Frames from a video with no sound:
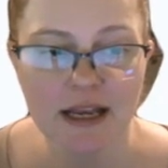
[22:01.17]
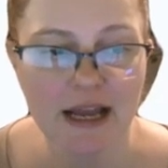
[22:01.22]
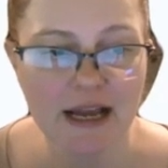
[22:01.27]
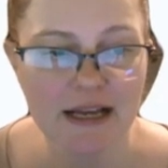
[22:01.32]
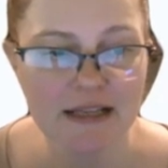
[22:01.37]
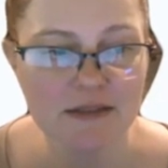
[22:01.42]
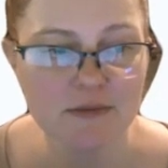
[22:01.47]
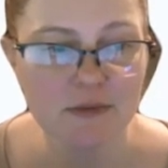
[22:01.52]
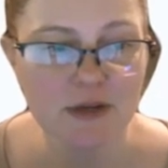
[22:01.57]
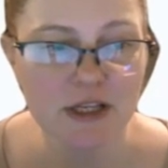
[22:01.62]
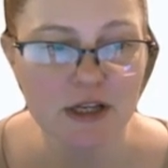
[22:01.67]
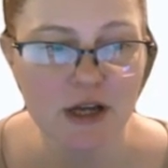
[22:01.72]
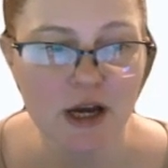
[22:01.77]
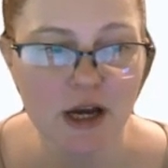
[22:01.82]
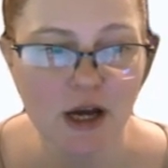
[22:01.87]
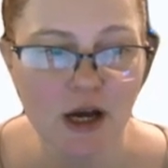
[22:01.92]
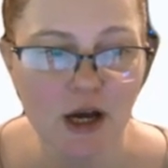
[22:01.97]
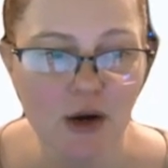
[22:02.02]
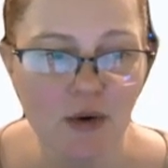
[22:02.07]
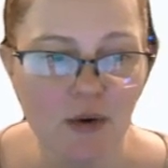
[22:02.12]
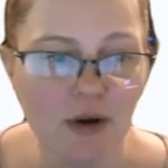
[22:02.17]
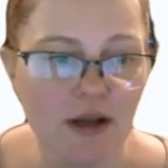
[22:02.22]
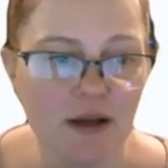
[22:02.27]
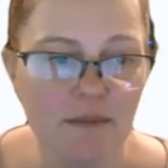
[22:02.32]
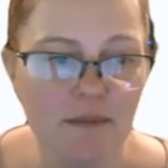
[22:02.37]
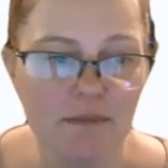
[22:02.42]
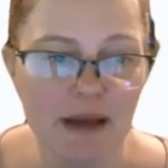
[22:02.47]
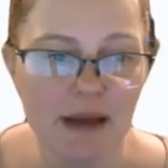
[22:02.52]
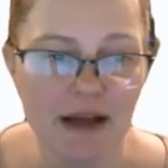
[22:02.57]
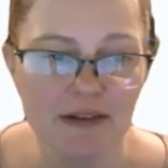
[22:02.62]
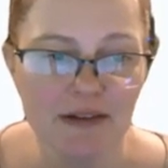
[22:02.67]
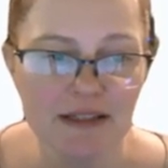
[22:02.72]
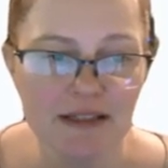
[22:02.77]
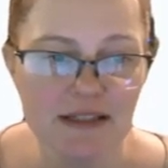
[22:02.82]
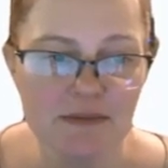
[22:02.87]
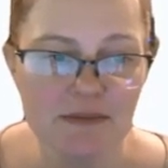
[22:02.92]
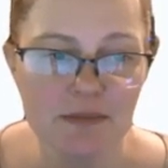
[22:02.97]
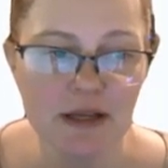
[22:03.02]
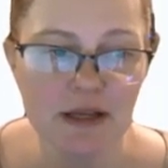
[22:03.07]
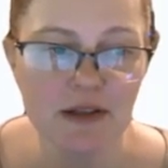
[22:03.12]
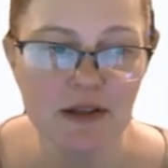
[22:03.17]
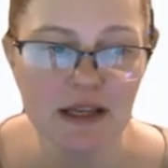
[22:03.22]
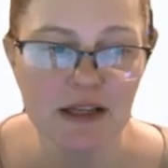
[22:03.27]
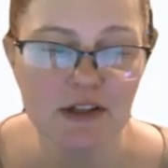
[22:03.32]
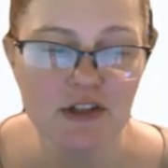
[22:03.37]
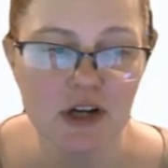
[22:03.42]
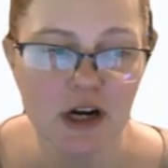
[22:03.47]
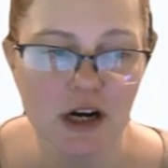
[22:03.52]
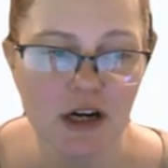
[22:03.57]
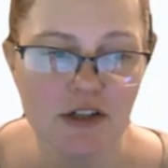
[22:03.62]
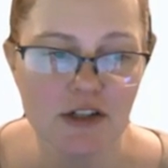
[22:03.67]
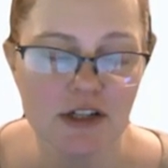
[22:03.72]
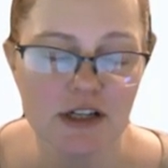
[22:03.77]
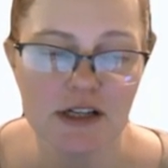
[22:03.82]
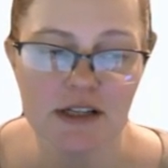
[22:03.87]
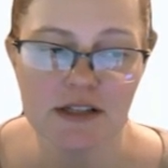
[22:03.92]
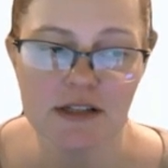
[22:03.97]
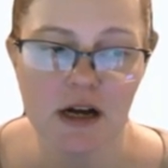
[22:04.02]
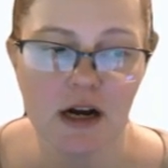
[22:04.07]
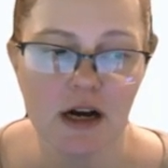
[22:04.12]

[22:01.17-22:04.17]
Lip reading: And as we know, balance billing charges